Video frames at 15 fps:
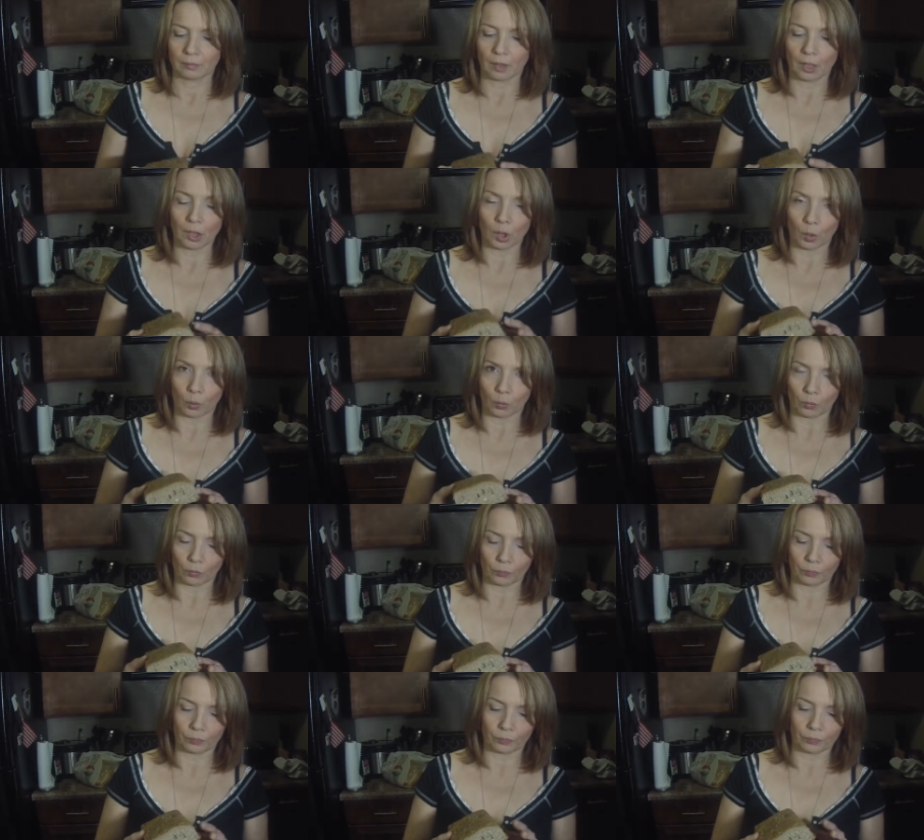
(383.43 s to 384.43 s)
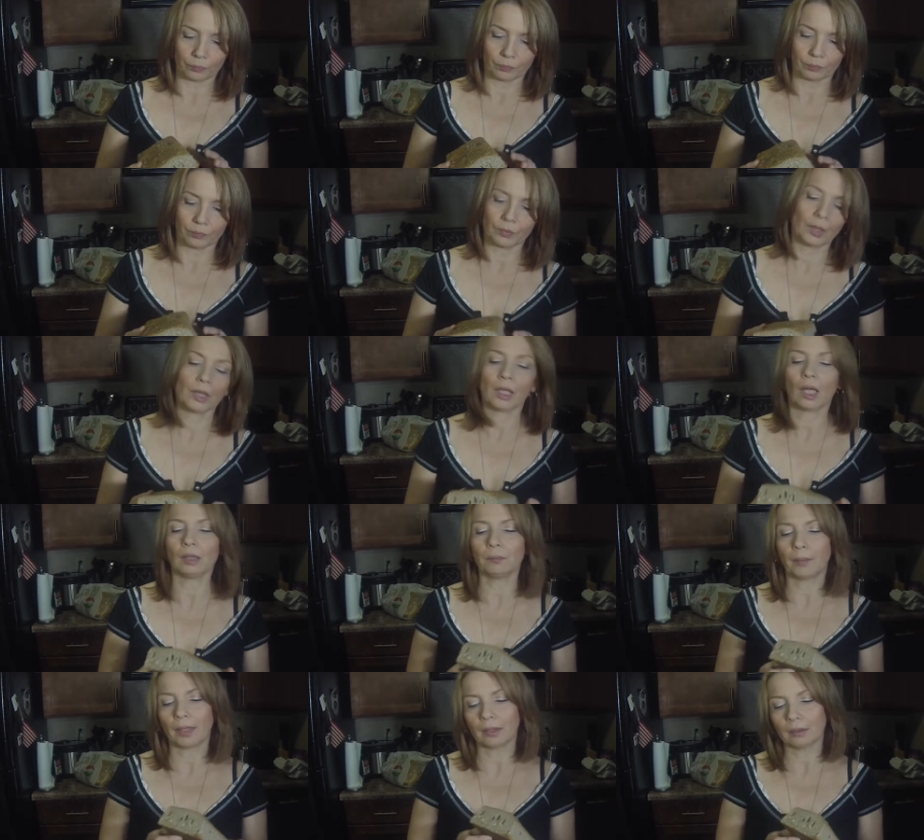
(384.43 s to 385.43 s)
loaf.
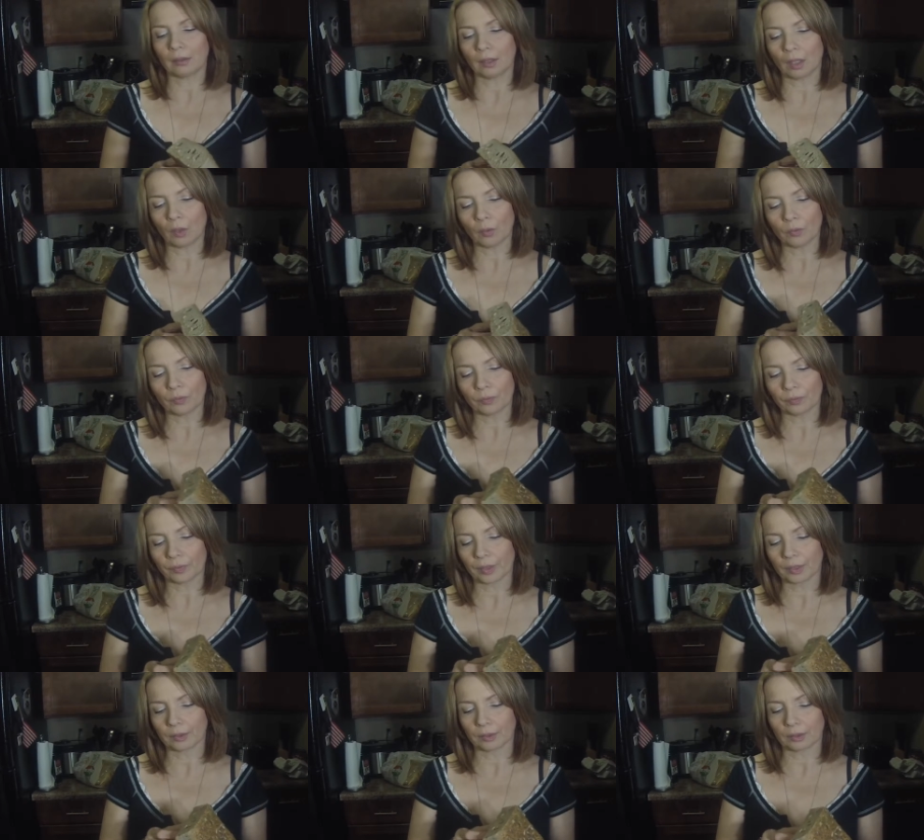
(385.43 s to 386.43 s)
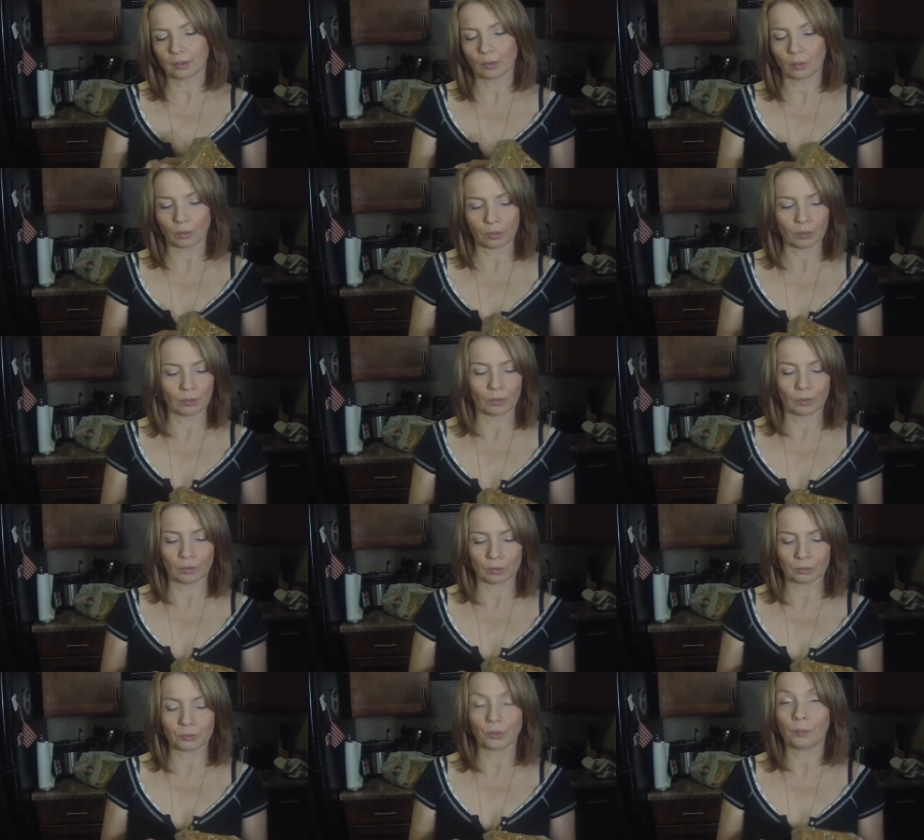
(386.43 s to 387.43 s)
Nut butter loaf. This is
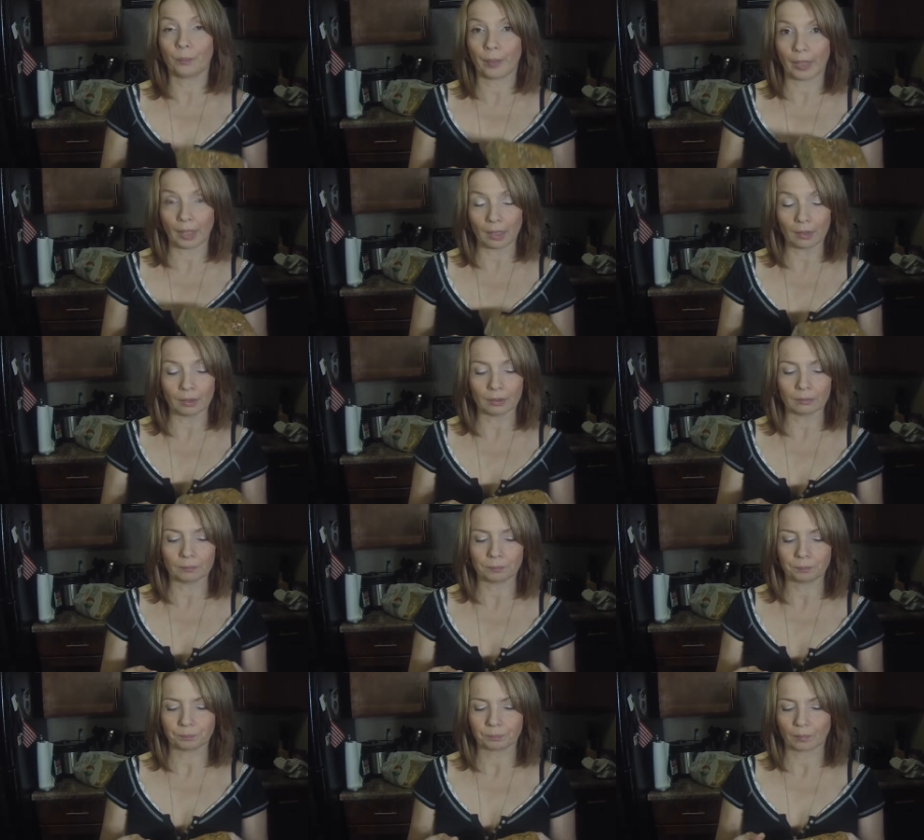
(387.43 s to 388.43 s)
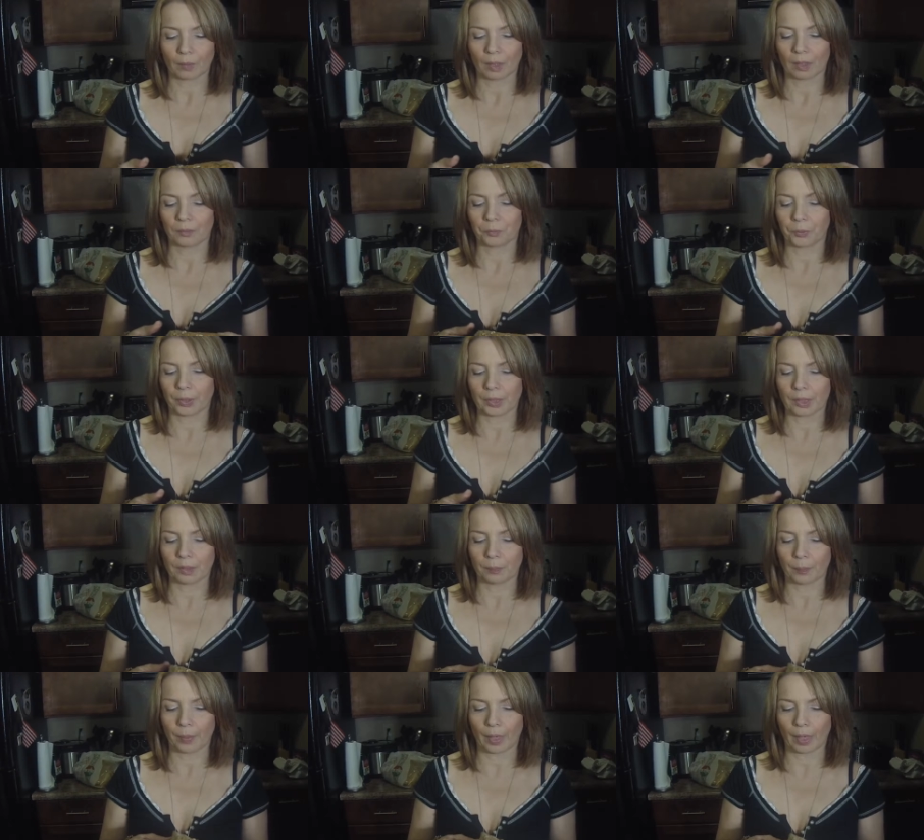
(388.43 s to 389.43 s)
also paleo
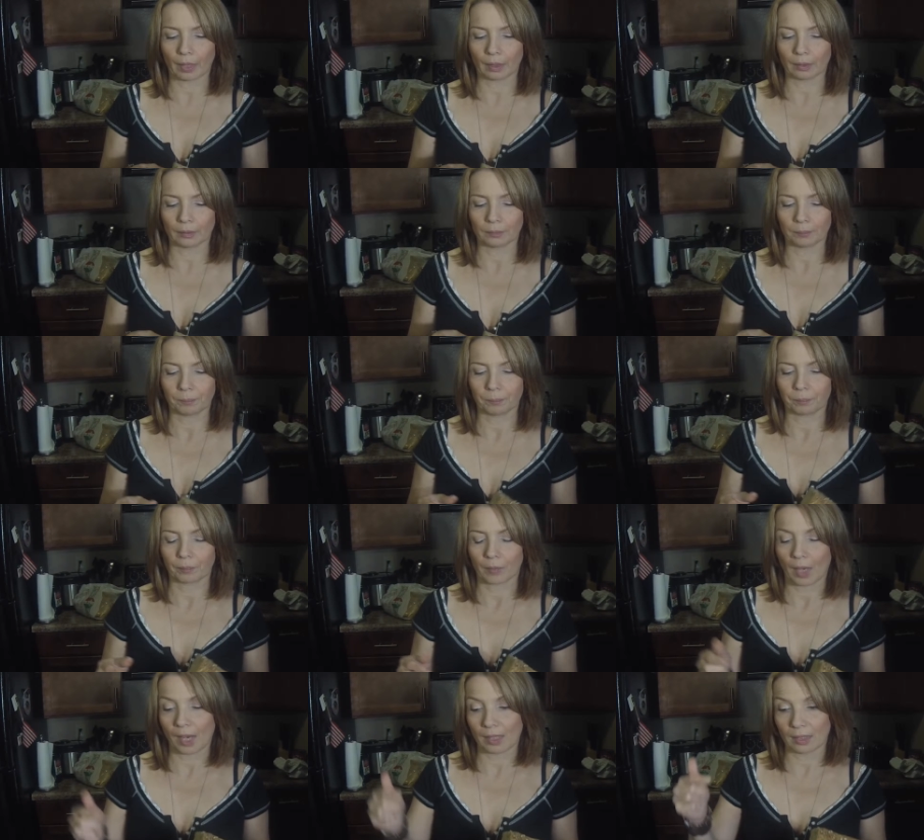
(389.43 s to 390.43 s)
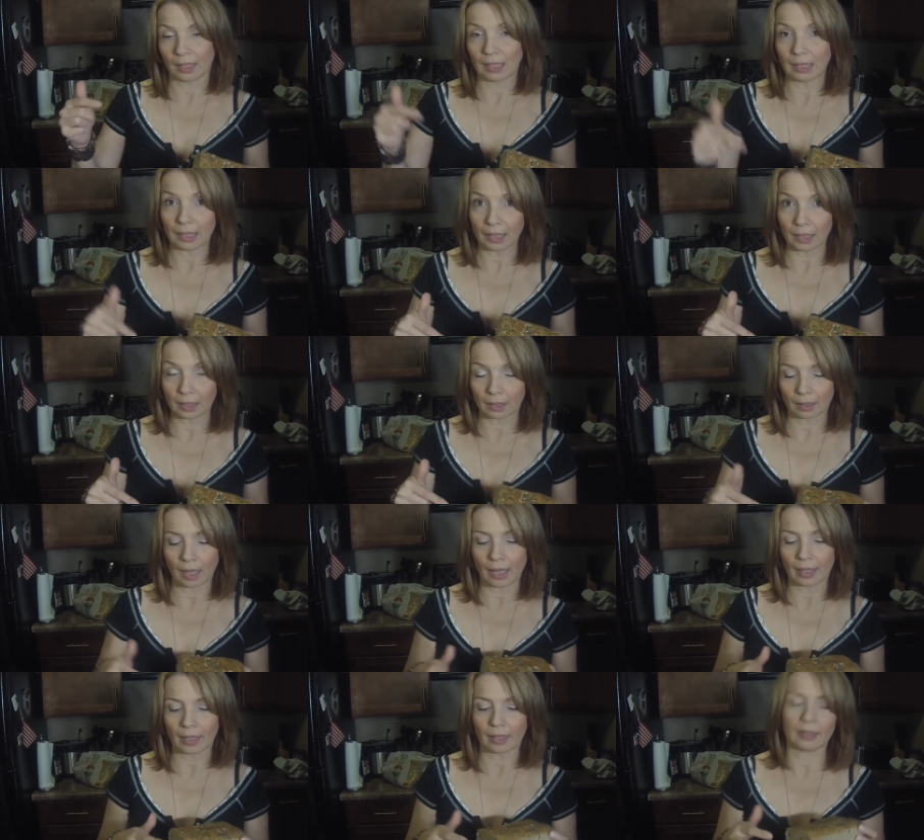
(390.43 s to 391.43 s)
recipe, and the link,
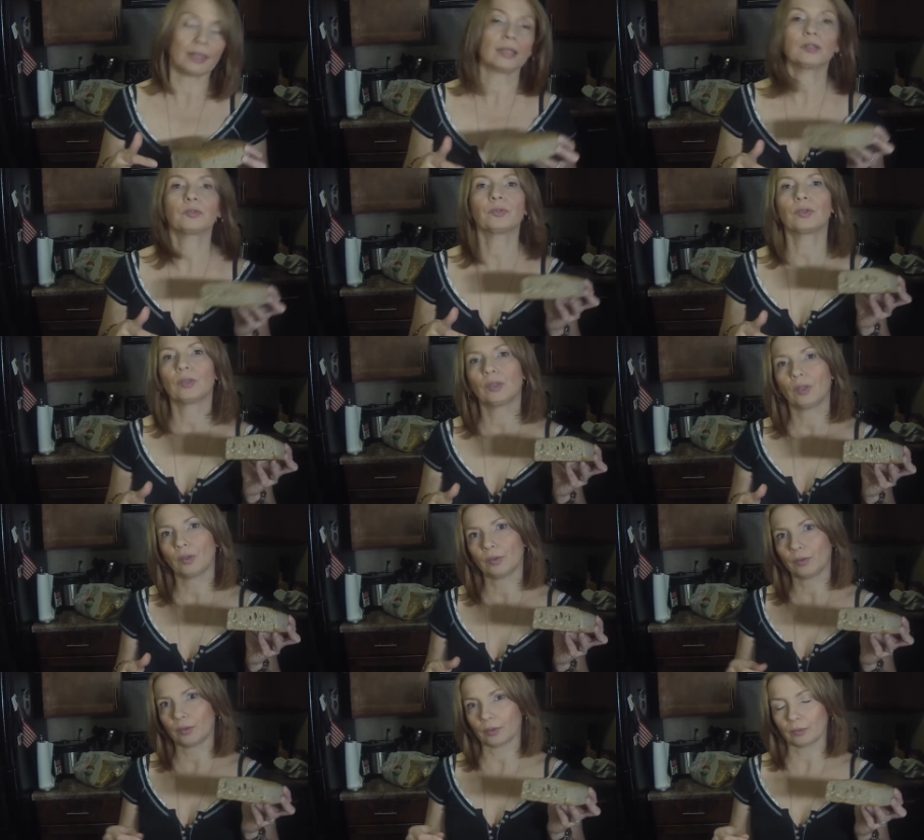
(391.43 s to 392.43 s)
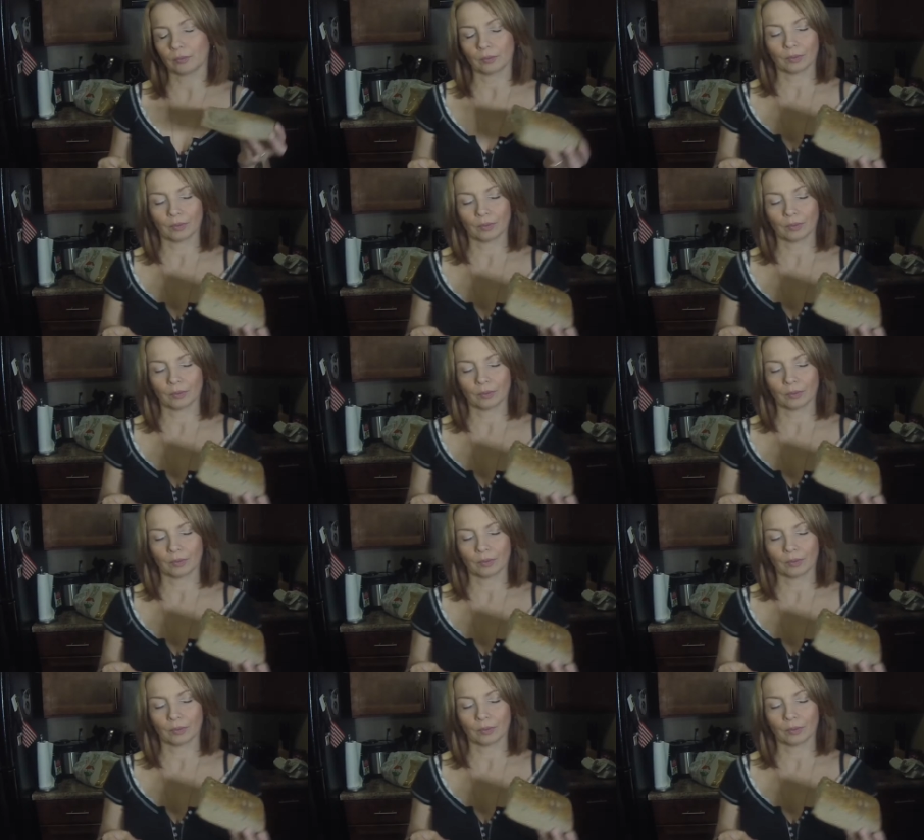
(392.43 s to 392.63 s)
I got this from another